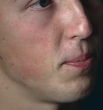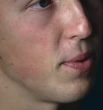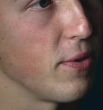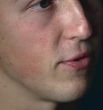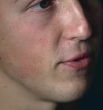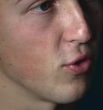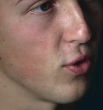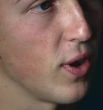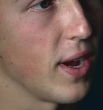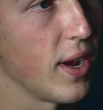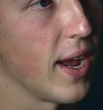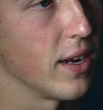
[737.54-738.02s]

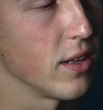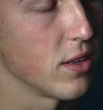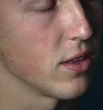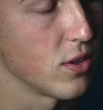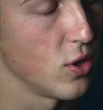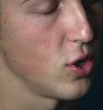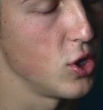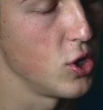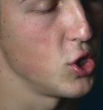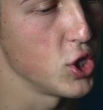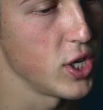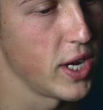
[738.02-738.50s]
before he had his
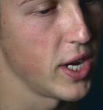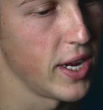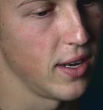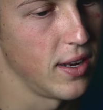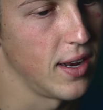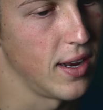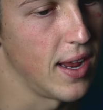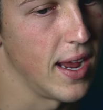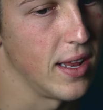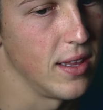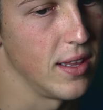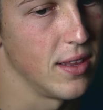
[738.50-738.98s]
surgery,
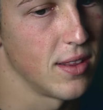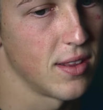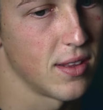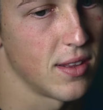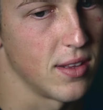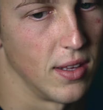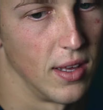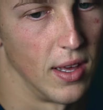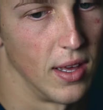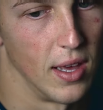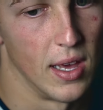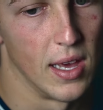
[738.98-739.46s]
and, and
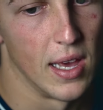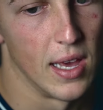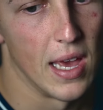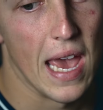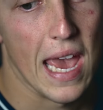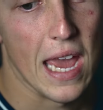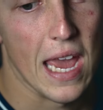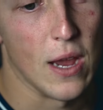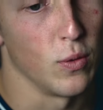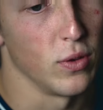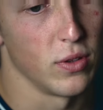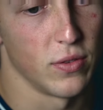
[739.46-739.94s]

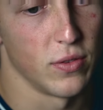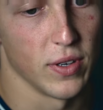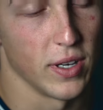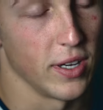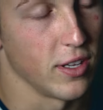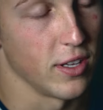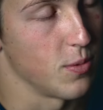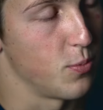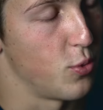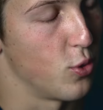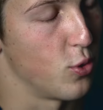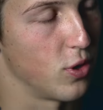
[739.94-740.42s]
he was
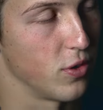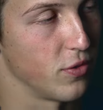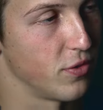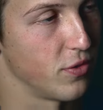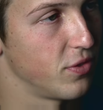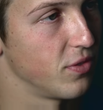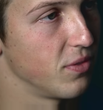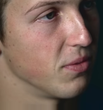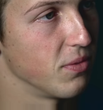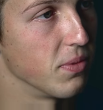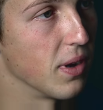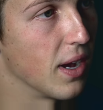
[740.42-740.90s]
very supportive
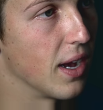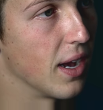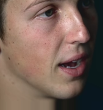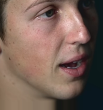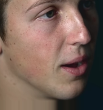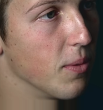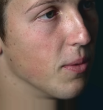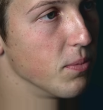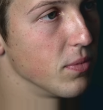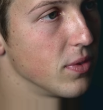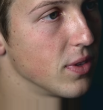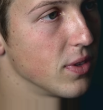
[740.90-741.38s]

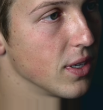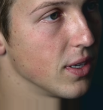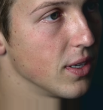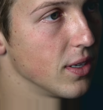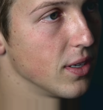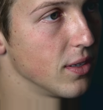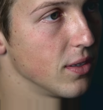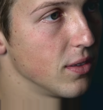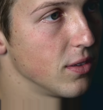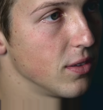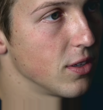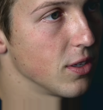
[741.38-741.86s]
um,
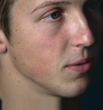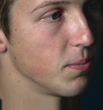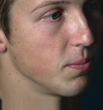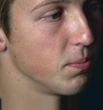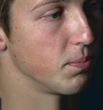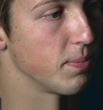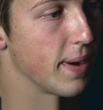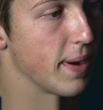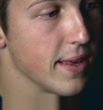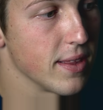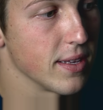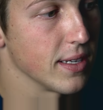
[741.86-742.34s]
to to
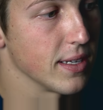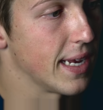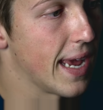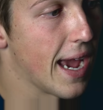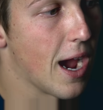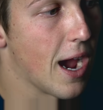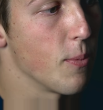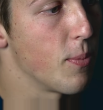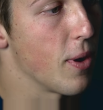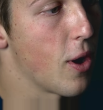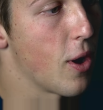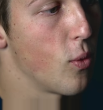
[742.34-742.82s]
basically
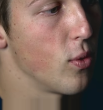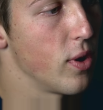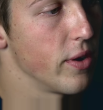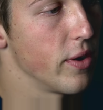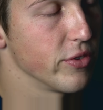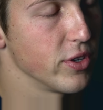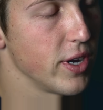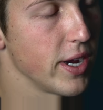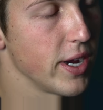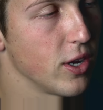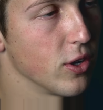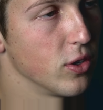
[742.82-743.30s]
help out
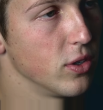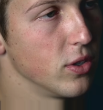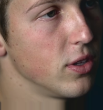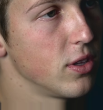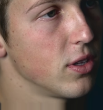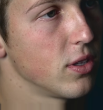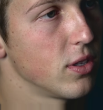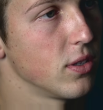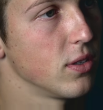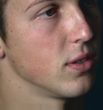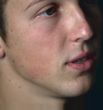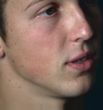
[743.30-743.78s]
wherever he could,
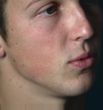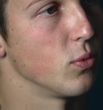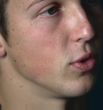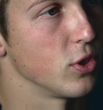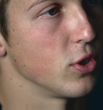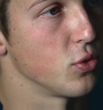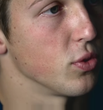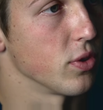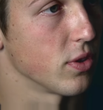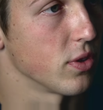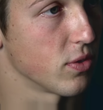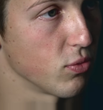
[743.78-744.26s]

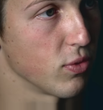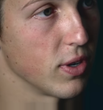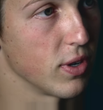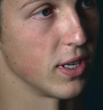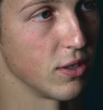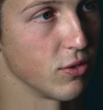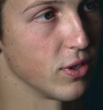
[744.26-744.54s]
which was really,